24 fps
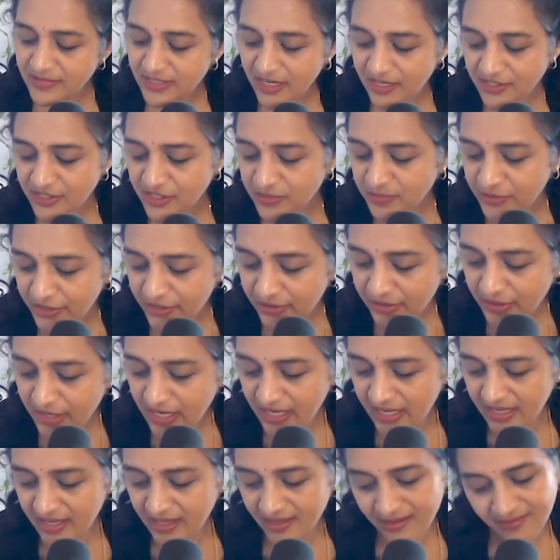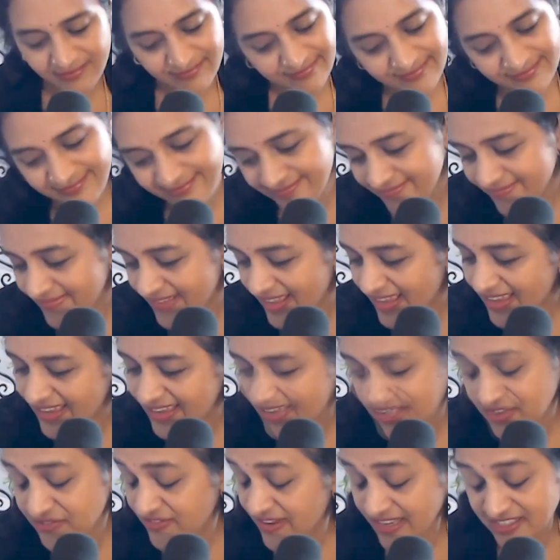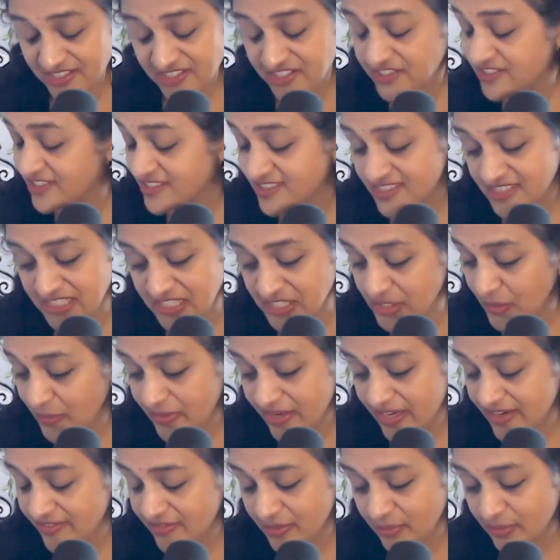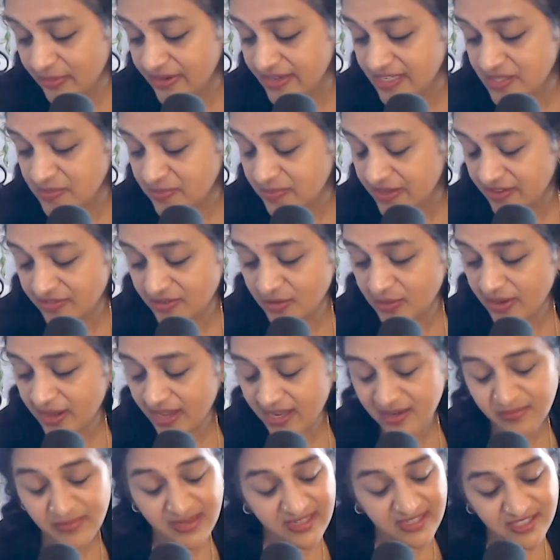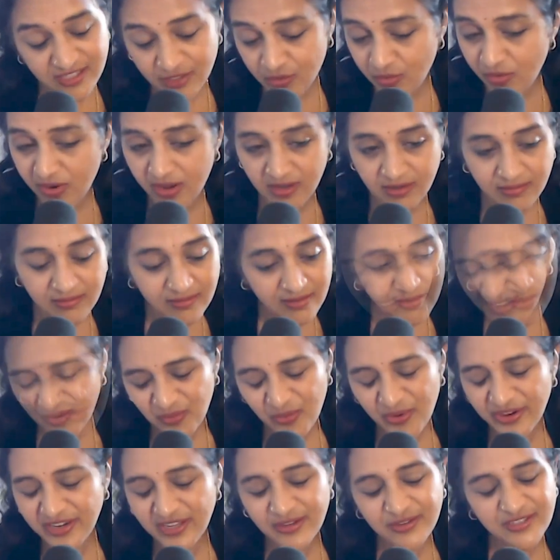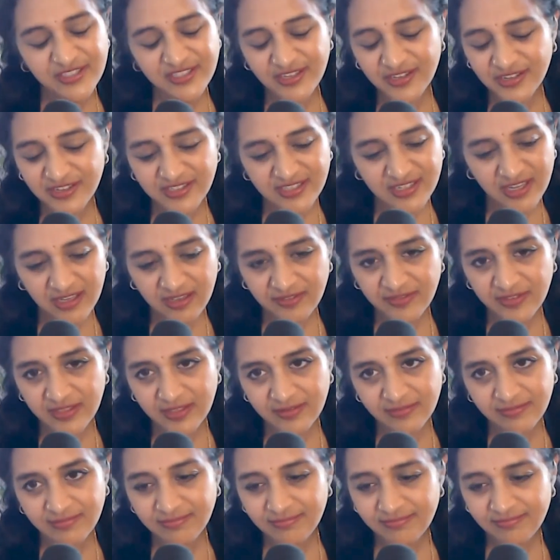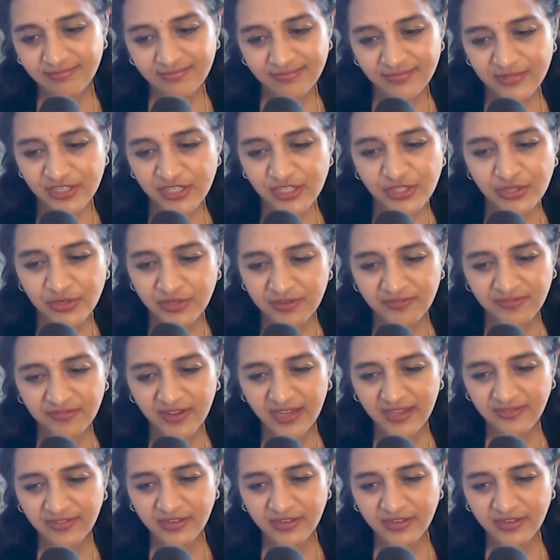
Dr. Muto, you've answered this in so many different ways, but if you had a magic wand, where do you see yourself in 2 to 5